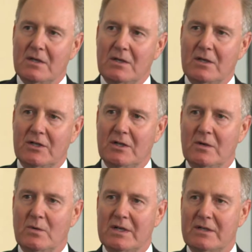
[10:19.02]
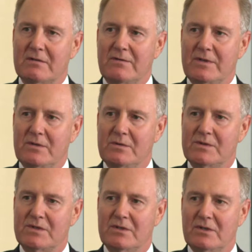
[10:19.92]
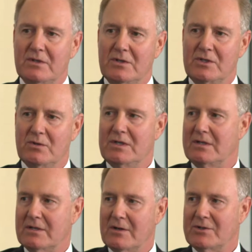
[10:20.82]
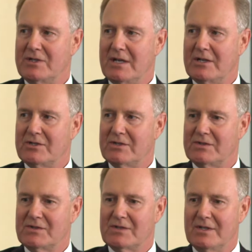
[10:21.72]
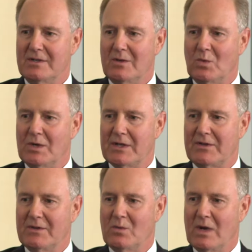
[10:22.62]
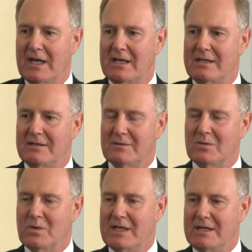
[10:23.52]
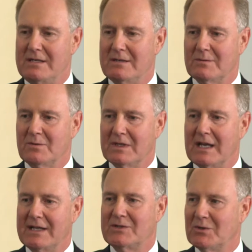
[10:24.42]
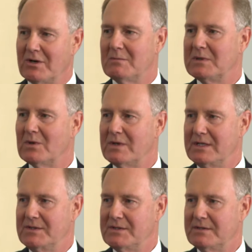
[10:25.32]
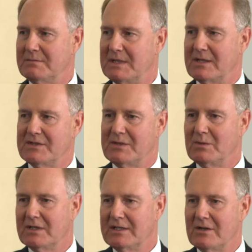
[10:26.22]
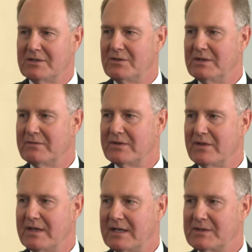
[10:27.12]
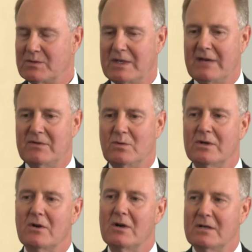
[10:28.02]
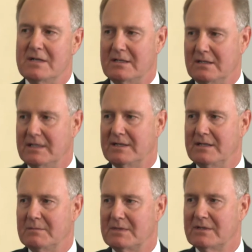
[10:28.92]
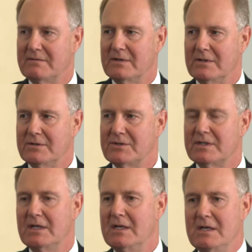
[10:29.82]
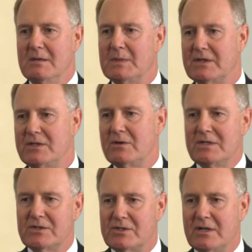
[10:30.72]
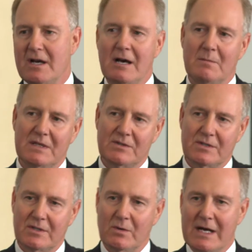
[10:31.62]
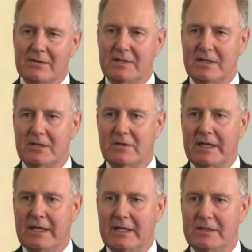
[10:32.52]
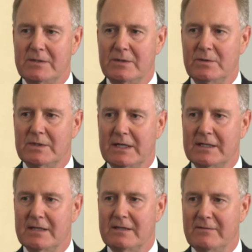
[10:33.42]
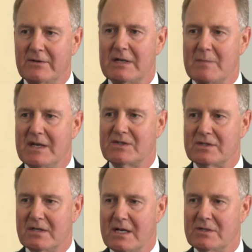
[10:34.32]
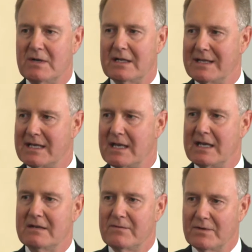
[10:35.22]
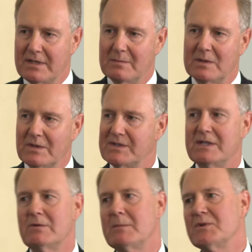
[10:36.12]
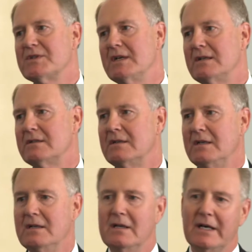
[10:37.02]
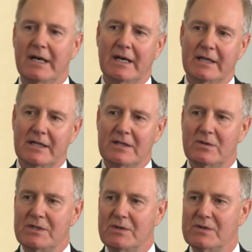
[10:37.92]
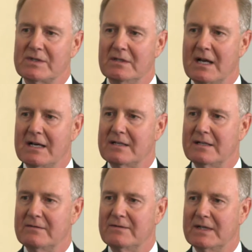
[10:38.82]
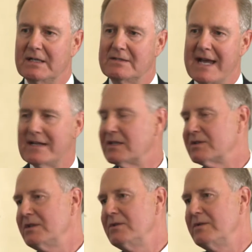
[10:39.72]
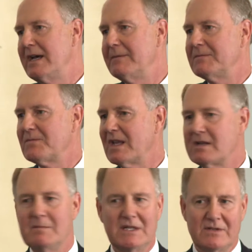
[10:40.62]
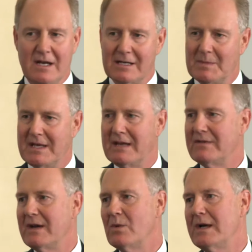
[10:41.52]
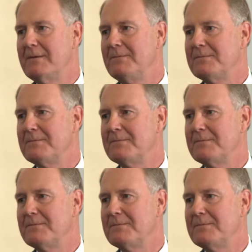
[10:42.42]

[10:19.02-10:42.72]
You know, you don't want to confuse union negotiations with the way we relate to our employees because they really are two different things. We have to work hard not to let them converge. But the union's job is to go out there and to uh, get the very best contract they can for the employees they represent. Uh, and they'll use a lot of uh, tactics to do that. The company's not going to behave that way.